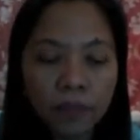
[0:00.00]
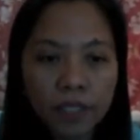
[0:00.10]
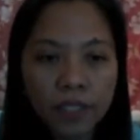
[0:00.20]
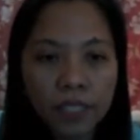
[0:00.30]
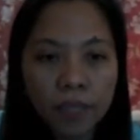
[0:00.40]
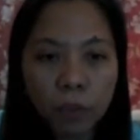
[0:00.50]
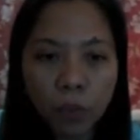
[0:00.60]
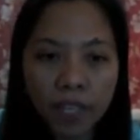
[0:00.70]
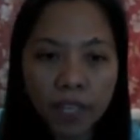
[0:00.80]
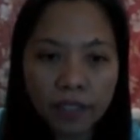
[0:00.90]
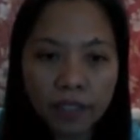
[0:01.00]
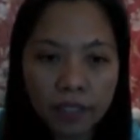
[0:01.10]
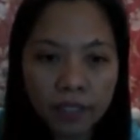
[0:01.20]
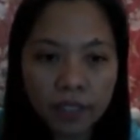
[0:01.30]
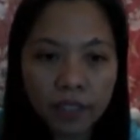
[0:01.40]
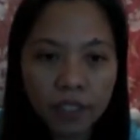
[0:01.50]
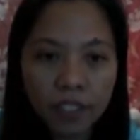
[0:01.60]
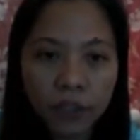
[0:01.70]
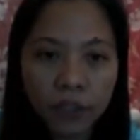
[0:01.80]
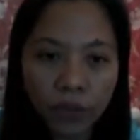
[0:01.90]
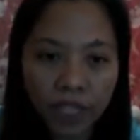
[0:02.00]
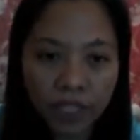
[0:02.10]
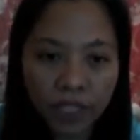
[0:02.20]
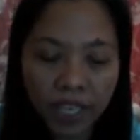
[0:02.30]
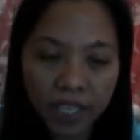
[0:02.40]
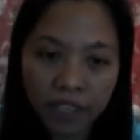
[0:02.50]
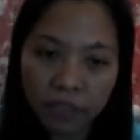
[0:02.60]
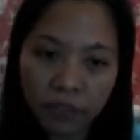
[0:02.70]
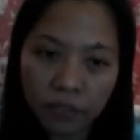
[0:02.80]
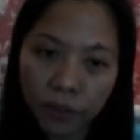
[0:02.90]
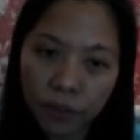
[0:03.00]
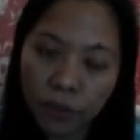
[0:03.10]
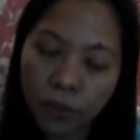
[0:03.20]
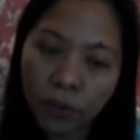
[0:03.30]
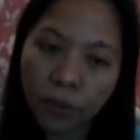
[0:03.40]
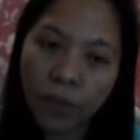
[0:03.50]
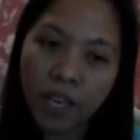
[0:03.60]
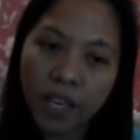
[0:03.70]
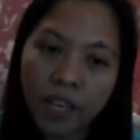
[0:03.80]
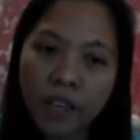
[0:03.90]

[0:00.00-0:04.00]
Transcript: sleep quality scoring guide. So in